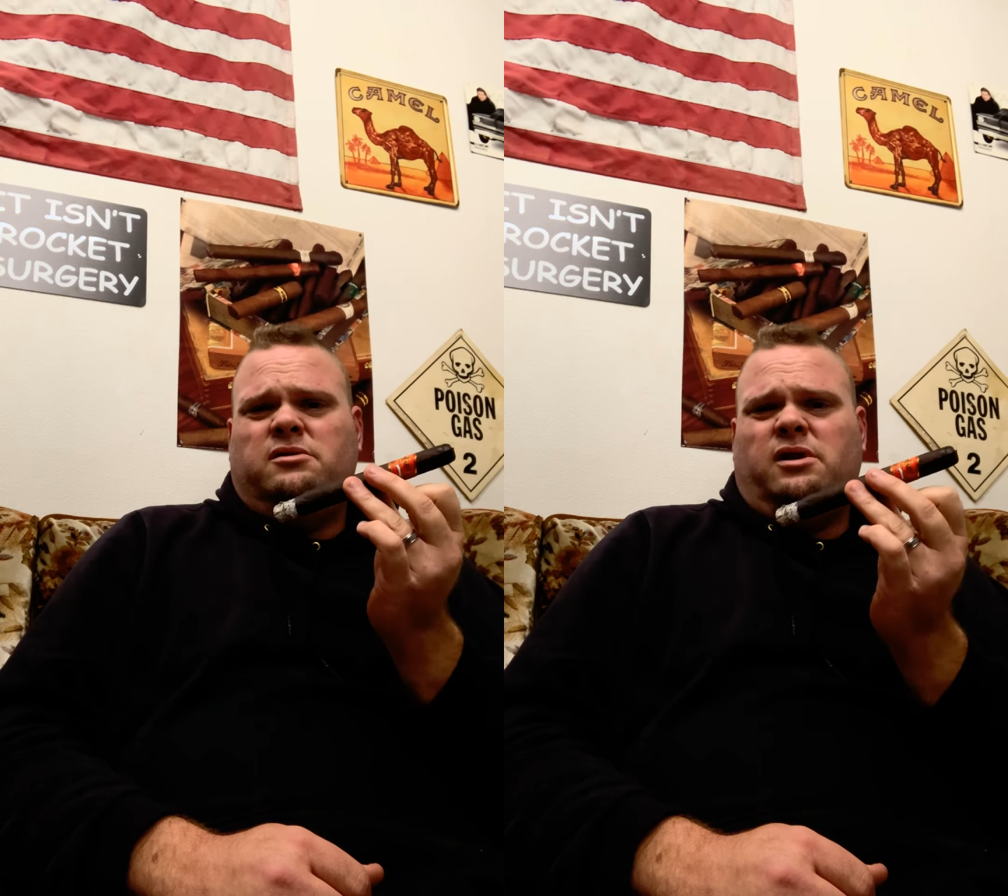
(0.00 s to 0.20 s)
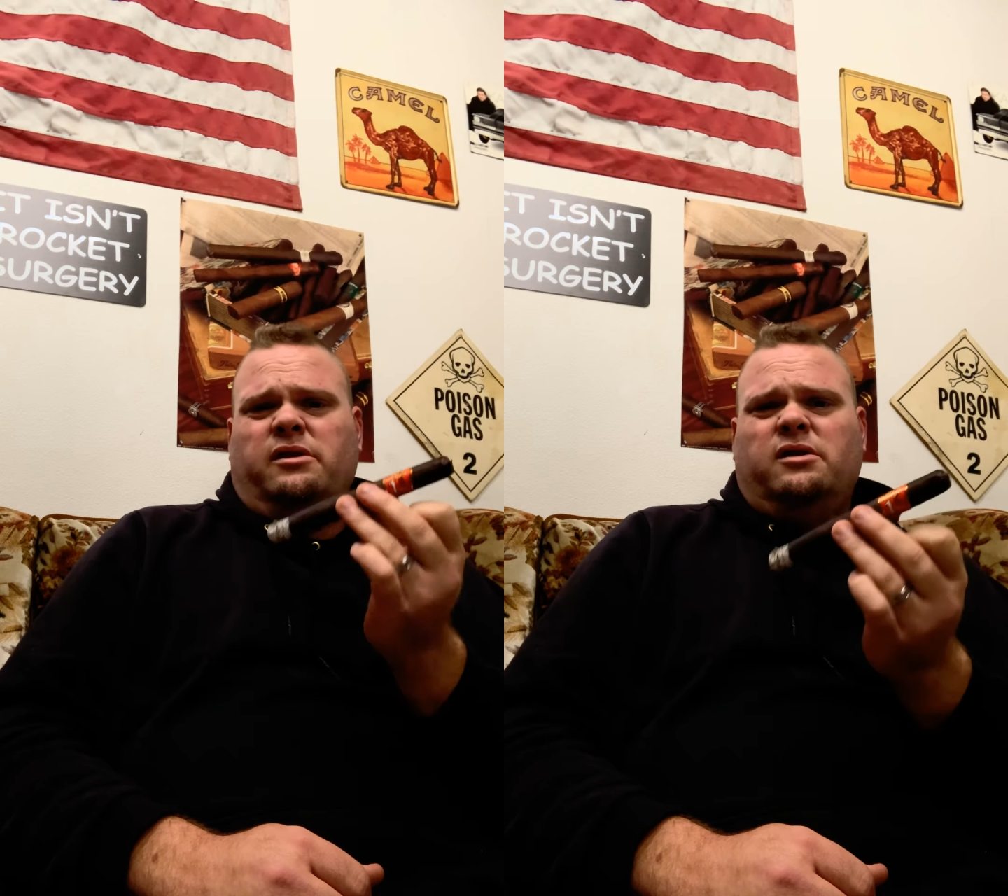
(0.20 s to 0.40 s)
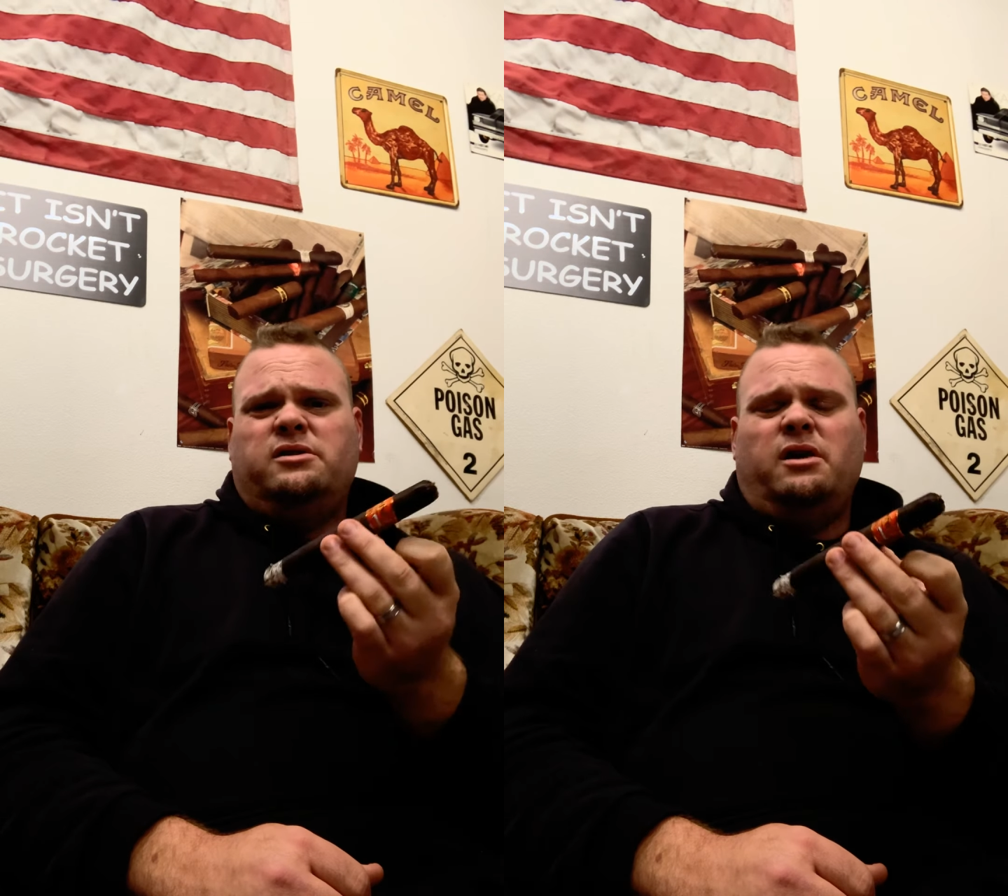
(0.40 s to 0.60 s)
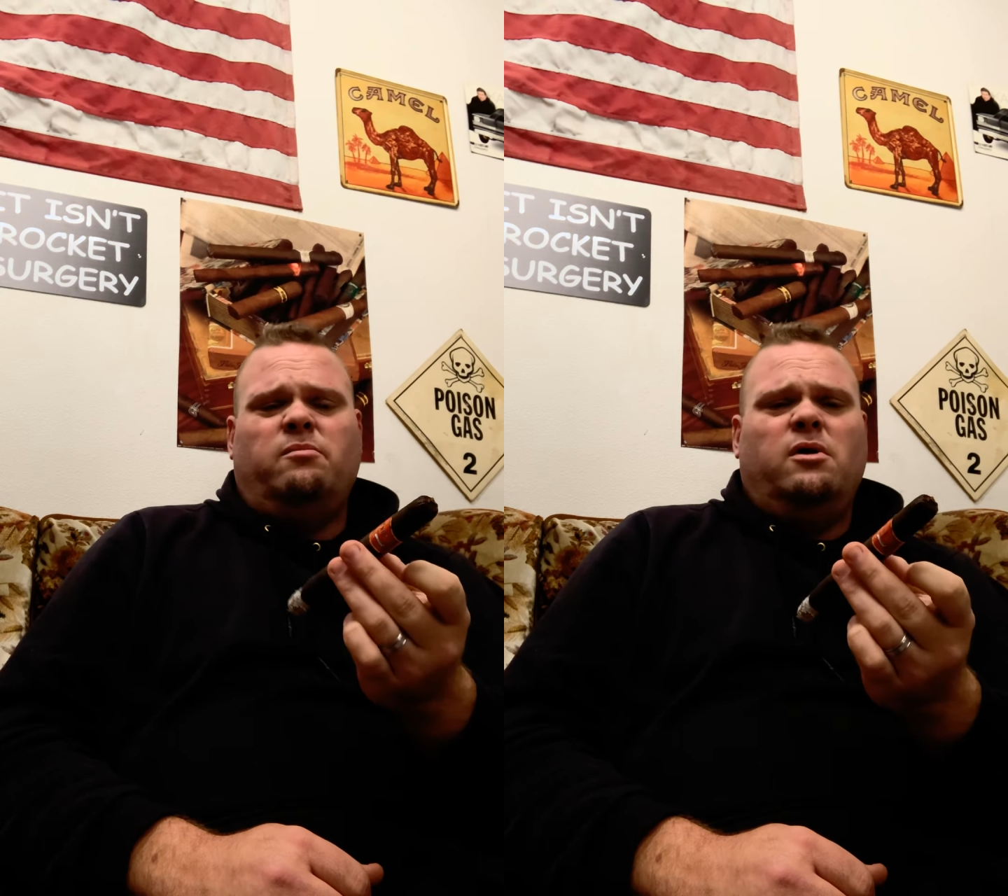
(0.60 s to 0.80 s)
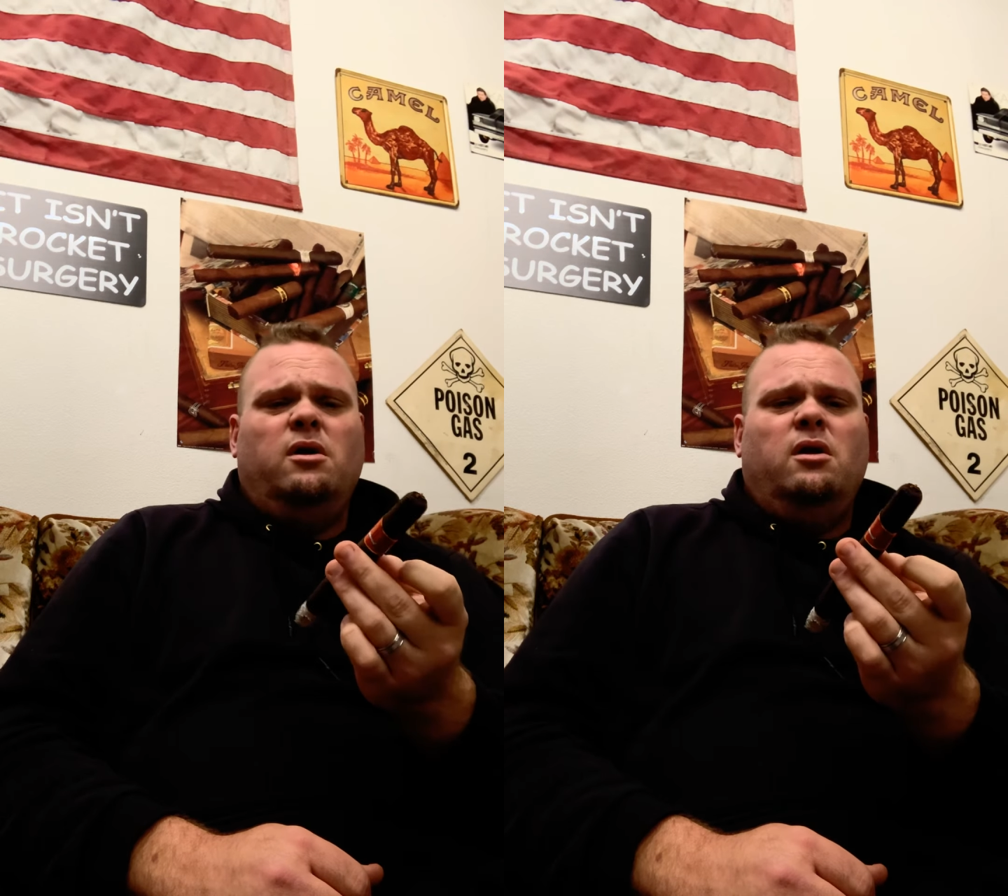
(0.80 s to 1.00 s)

stayed the same.